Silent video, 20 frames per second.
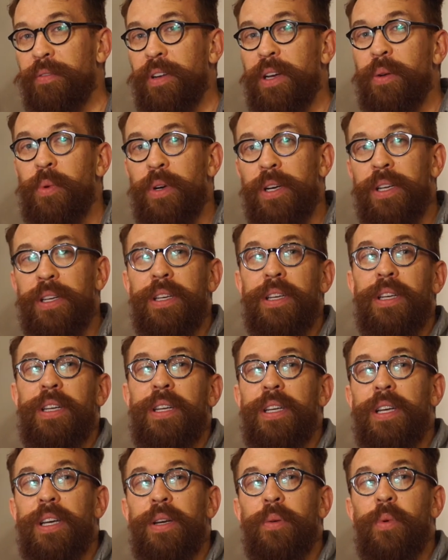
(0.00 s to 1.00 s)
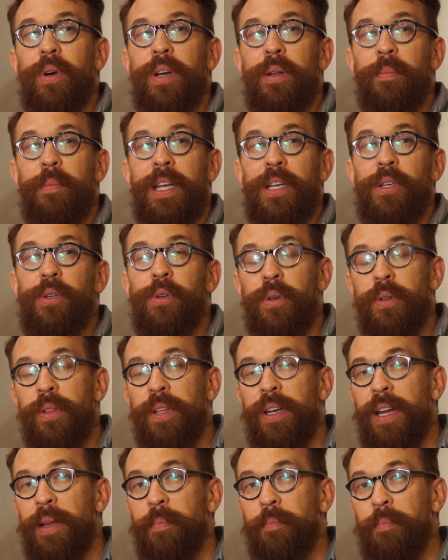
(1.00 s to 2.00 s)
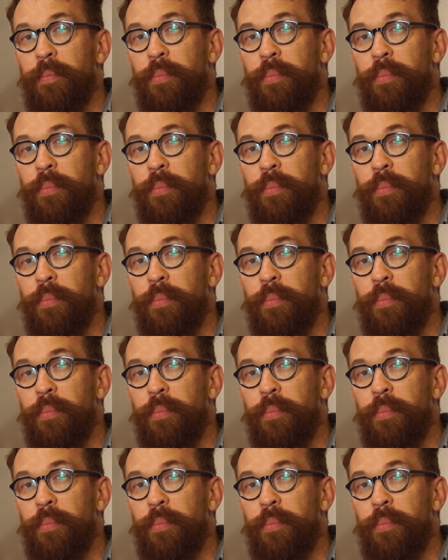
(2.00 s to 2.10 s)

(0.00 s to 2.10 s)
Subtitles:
I want to make sure that I'm